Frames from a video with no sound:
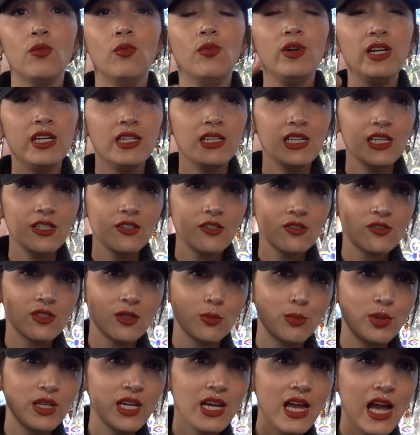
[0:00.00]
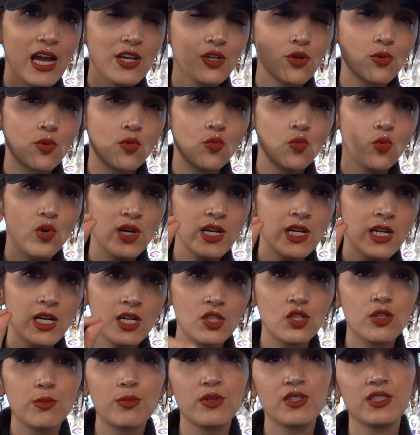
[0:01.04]
We need you to be at your
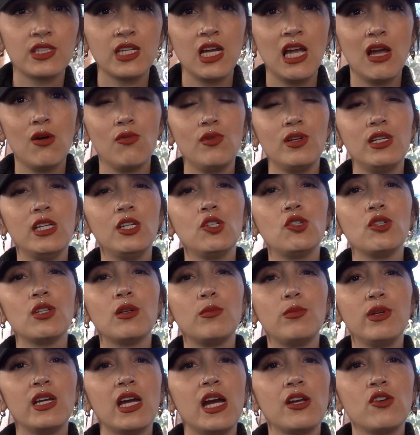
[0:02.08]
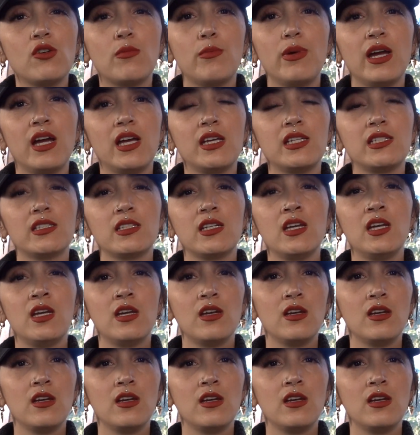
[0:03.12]
100%. We need you to be at your best.